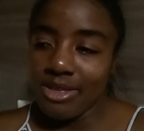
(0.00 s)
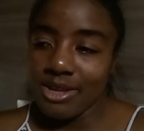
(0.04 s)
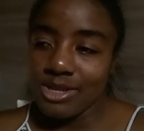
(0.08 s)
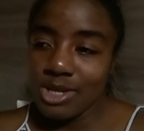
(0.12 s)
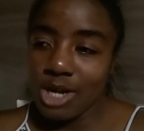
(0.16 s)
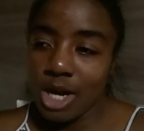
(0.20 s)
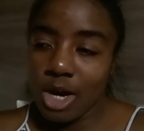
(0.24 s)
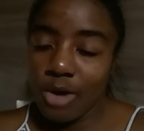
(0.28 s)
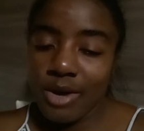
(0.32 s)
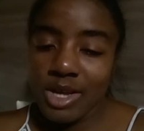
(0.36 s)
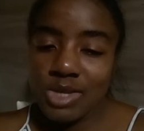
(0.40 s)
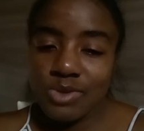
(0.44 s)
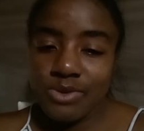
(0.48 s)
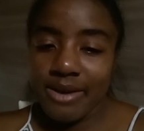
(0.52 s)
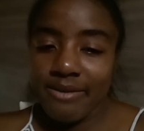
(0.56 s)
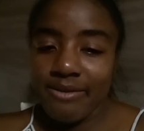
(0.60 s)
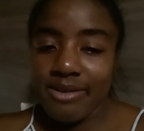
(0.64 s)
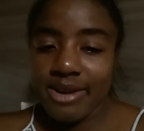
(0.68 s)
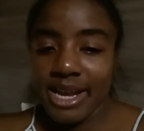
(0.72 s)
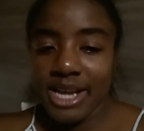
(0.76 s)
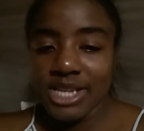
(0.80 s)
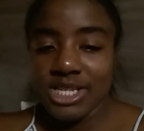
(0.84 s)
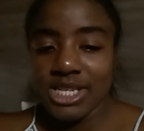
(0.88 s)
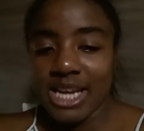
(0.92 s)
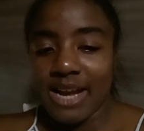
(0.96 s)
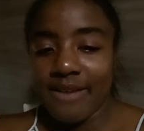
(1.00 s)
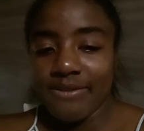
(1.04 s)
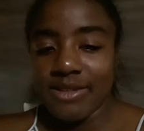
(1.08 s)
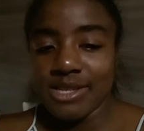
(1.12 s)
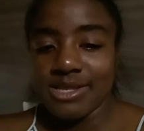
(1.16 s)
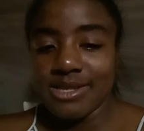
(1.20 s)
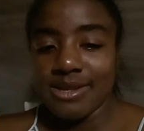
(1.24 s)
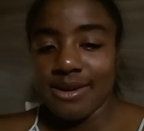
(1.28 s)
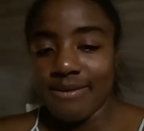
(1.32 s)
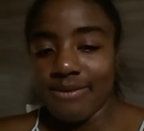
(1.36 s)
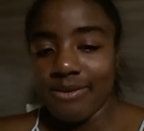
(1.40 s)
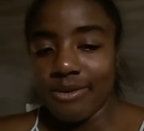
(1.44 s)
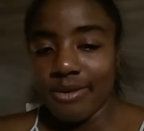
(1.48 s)
there's always revelation after
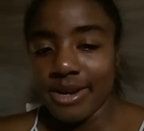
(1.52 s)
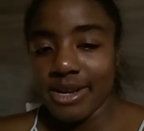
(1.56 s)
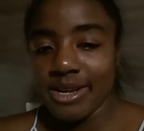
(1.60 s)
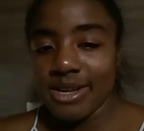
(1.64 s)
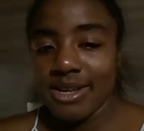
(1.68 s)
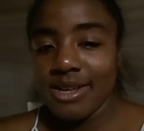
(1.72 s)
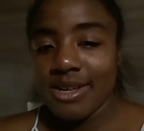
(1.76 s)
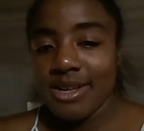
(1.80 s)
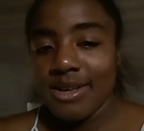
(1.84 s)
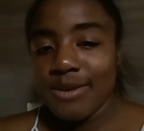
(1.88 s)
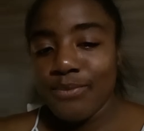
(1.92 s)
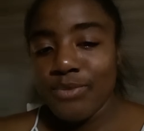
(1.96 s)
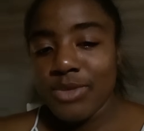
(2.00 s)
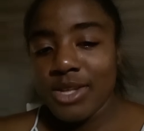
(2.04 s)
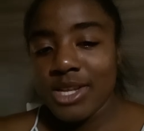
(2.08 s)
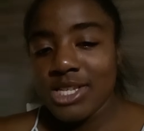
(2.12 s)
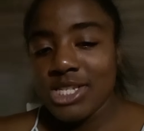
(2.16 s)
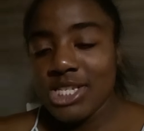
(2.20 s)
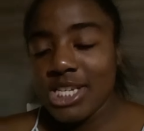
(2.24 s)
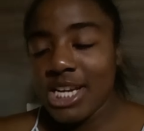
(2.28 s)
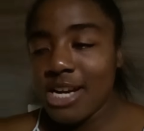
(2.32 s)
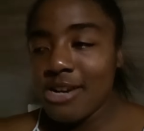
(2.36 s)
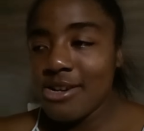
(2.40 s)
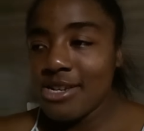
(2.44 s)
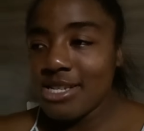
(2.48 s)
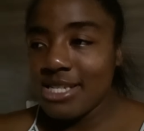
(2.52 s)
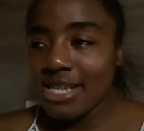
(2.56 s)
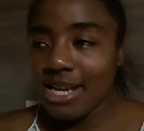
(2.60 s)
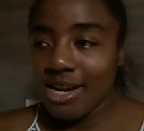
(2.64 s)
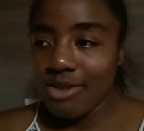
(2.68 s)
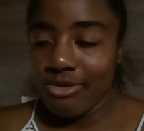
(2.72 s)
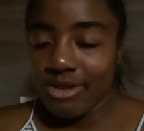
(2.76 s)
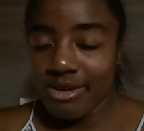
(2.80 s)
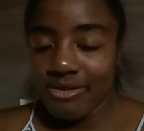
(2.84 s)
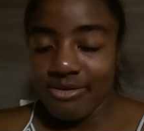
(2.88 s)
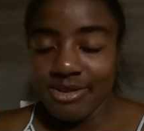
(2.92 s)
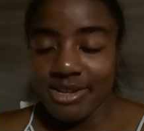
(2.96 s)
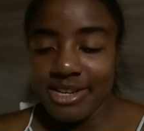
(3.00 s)
suffering. Cherish that
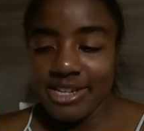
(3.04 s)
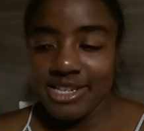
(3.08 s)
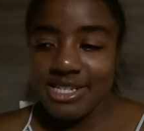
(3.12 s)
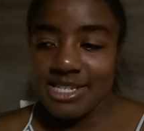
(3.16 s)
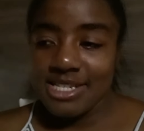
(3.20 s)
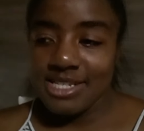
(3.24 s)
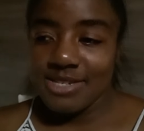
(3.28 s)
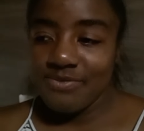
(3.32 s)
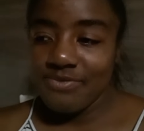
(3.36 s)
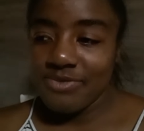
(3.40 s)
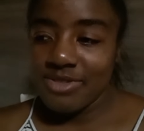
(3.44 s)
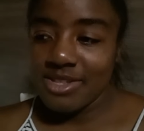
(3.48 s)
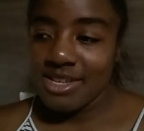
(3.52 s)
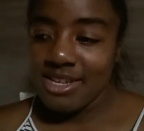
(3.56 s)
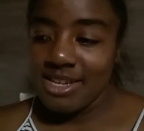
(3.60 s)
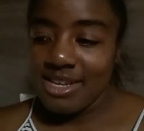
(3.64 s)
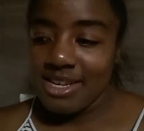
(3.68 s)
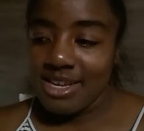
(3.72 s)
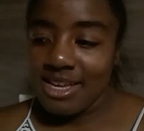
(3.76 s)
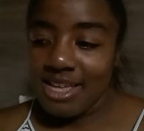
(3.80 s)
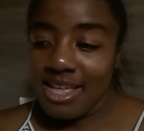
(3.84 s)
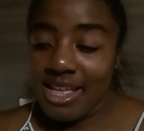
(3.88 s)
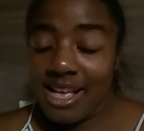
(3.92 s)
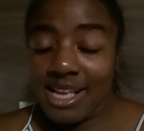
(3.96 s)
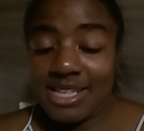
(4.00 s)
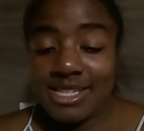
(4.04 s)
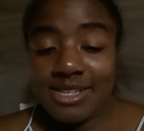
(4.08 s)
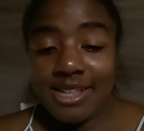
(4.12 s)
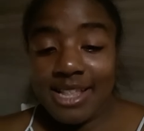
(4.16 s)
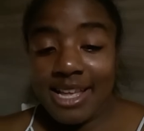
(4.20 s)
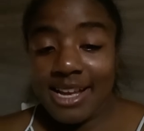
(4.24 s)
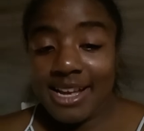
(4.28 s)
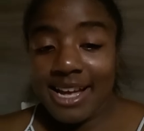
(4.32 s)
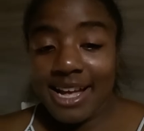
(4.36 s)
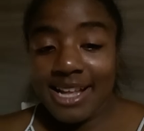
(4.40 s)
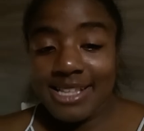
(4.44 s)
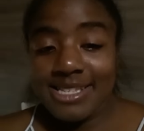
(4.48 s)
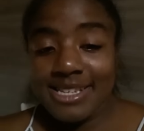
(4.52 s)
revelation. That's all I
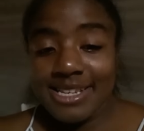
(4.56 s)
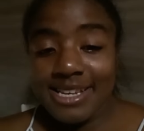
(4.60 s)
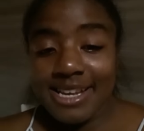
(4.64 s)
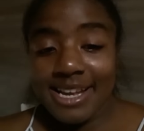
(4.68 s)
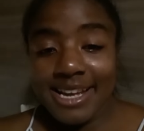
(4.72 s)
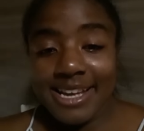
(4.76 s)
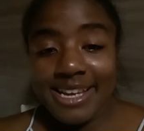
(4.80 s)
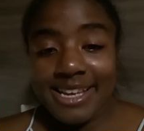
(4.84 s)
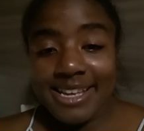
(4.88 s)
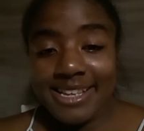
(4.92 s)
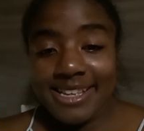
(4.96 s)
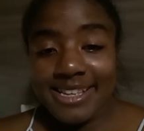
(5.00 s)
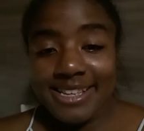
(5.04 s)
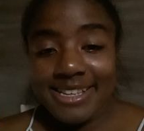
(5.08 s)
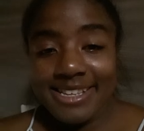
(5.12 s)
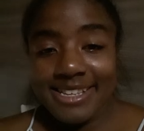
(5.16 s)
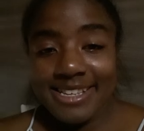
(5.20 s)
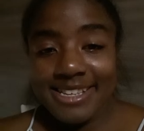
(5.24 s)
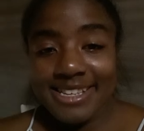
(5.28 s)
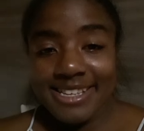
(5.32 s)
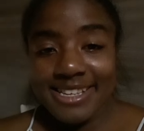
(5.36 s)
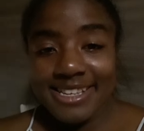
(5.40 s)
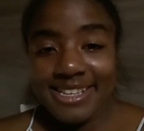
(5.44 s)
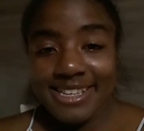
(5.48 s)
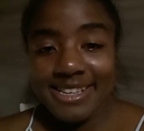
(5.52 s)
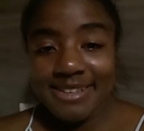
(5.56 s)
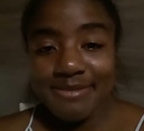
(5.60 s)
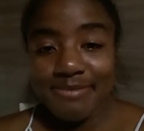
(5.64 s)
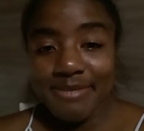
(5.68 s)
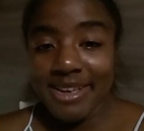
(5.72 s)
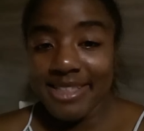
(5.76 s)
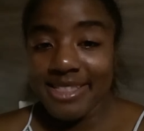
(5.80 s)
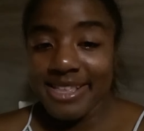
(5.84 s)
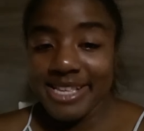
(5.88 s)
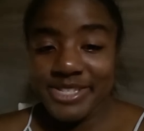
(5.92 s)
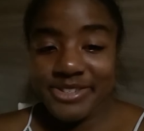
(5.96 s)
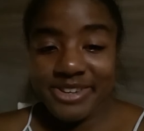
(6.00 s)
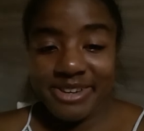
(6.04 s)
got tonight. May
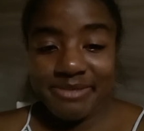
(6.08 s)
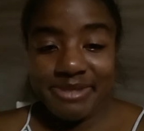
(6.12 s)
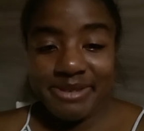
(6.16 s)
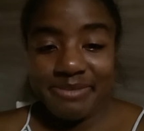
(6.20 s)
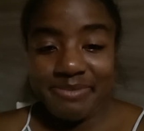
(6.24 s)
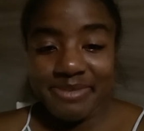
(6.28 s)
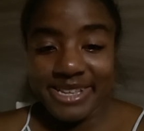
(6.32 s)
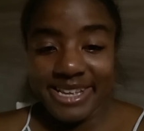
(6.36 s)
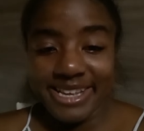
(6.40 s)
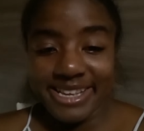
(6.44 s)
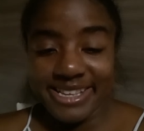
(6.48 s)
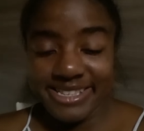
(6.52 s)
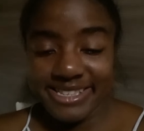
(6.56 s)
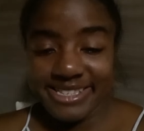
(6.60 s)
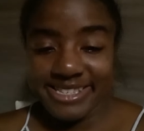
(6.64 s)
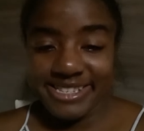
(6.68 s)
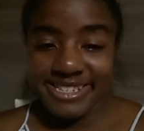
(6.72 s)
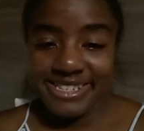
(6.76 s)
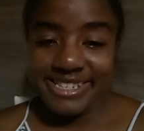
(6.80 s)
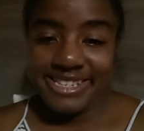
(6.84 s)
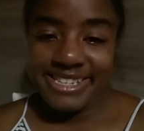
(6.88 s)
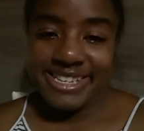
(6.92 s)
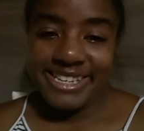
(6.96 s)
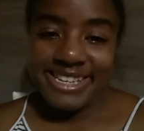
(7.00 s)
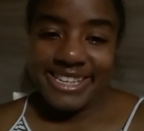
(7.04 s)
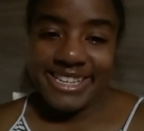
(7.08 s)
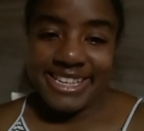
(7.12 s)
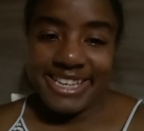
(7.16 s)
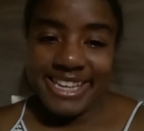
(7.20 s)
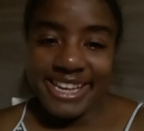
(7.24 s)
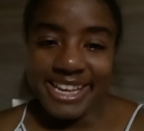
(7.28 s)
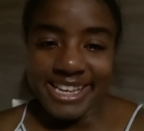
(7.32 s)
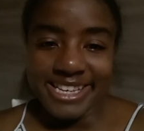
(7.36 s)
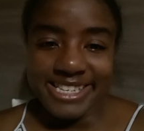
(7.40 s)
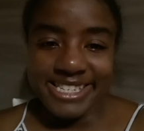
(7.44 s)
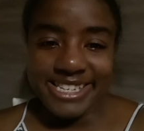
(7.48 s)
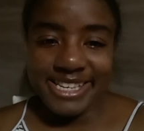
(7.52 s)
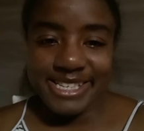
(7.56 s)
this word be blessed.
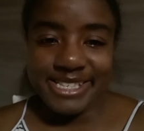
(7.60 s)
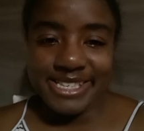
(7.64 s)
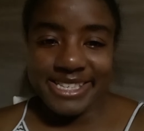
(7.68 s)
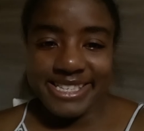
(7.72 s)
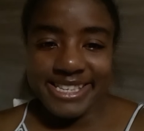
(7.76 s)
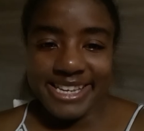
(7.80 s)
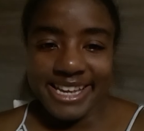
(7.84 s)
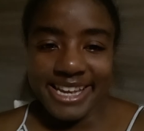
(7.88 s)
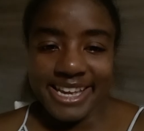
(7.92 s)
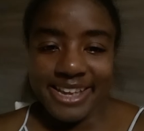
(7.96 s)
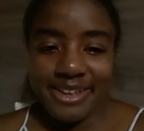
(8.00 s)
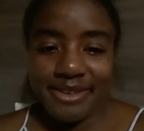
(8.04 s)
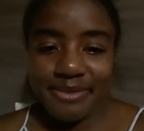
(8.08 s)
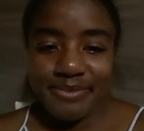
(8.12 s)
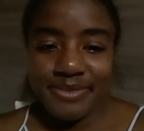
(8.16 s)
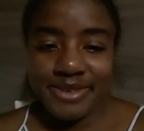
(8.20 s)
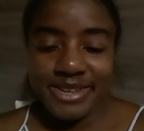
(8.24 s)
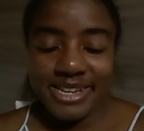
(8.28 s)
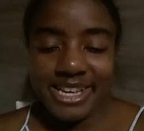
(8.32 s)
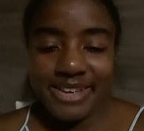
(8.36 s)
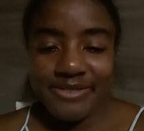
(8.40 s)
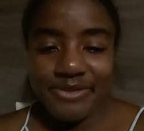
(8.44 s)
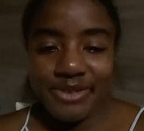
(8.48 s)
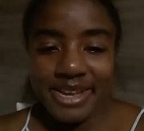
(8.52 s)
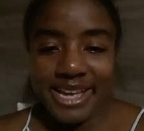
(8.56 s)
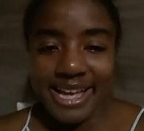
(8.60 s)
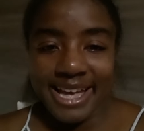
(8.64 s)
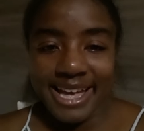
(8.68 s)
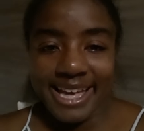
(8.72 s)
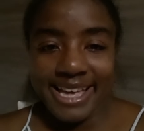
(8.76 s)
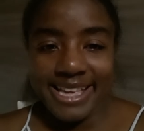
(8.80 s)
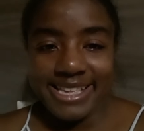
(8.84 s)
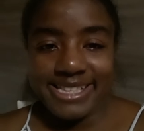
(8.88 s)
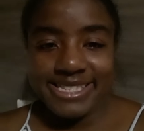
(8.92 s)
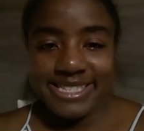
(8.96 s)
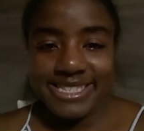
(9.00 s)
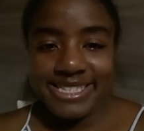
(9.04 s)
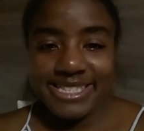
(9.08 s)
In Jesus' name. Love you
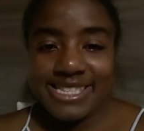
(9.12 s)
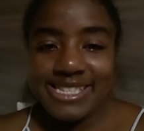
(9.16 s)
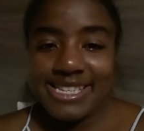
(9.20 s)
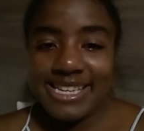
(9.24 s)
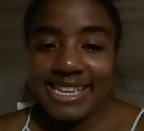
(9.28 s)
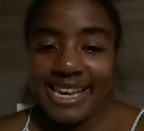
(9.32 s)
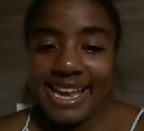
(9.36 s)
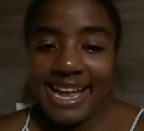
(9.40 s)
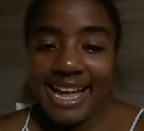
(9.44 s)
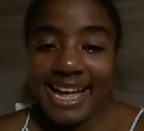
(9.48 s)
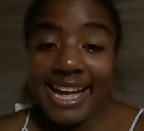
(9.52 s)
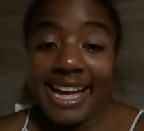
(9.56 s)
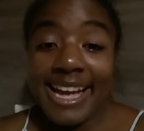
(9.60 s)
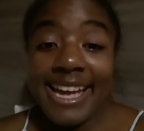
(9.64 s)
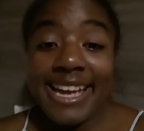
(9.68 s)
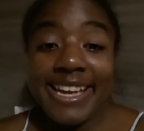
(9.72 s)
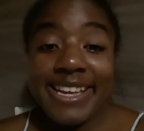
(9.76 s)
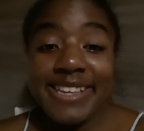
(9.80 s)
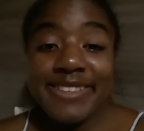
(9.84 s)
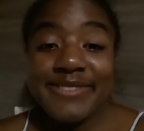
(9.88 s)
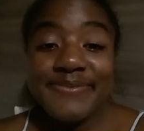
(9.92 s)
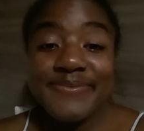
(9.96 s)
guys. Good night.